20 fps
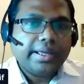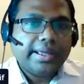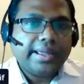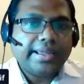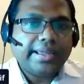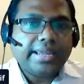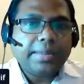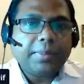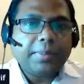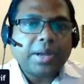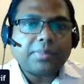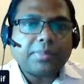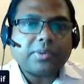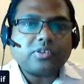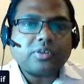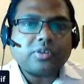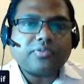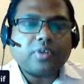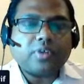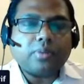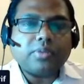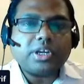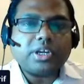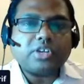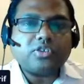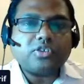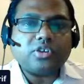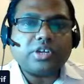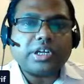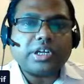A key purpose of
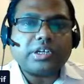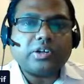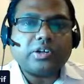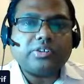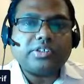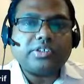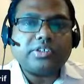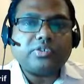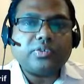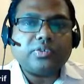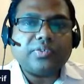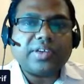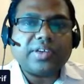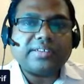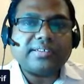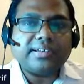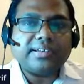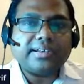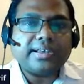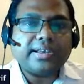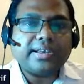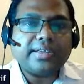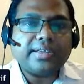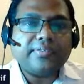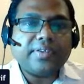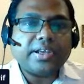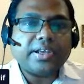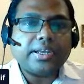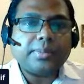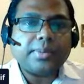communication technology is to facilitate
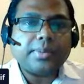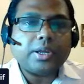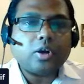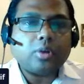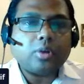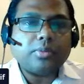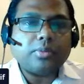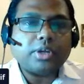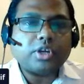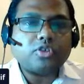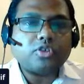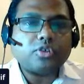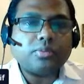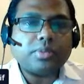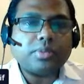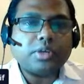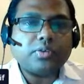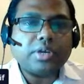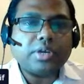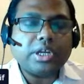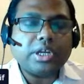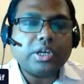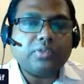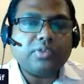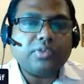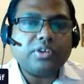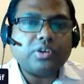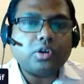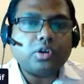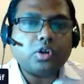effectively communication between
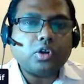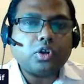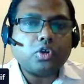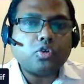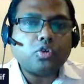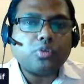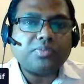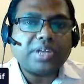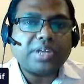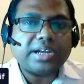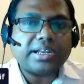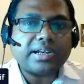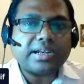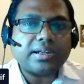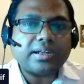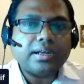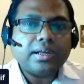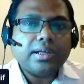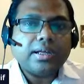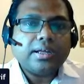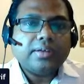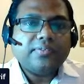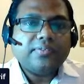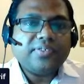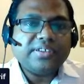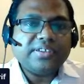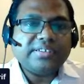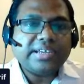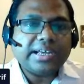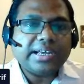individual or a group that are
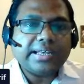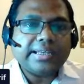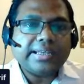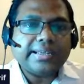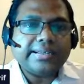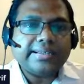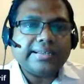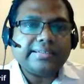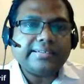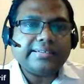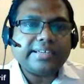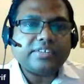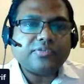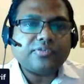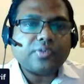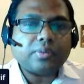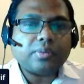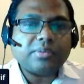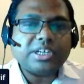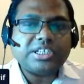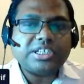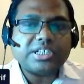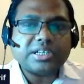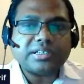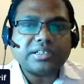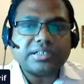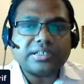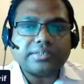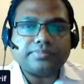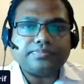physically distant from each
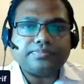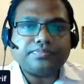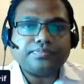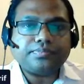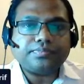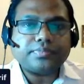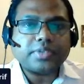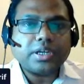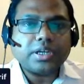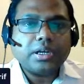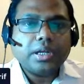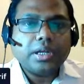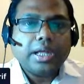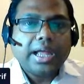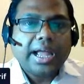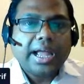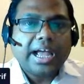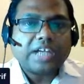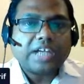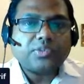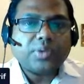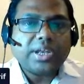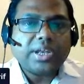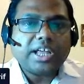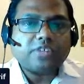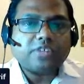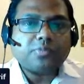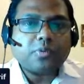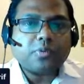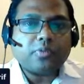other, as
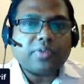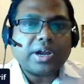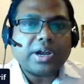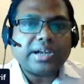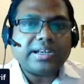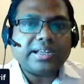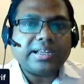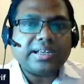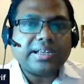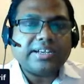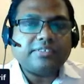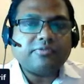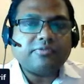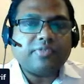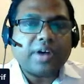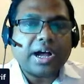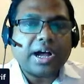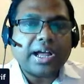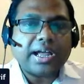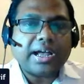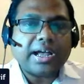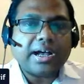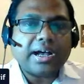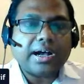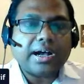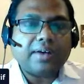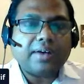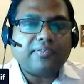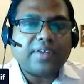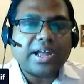well as provide it
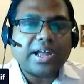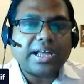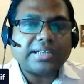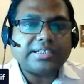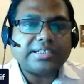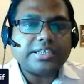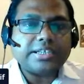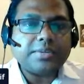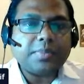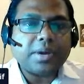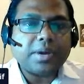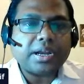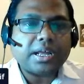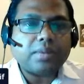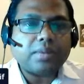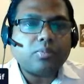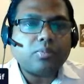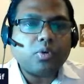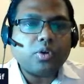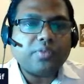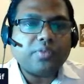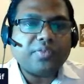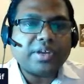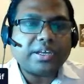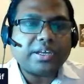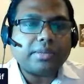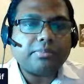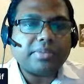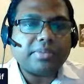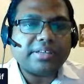via cheaper and more
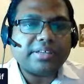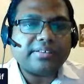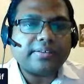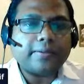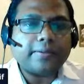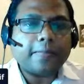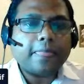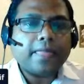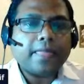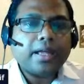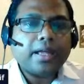effective means.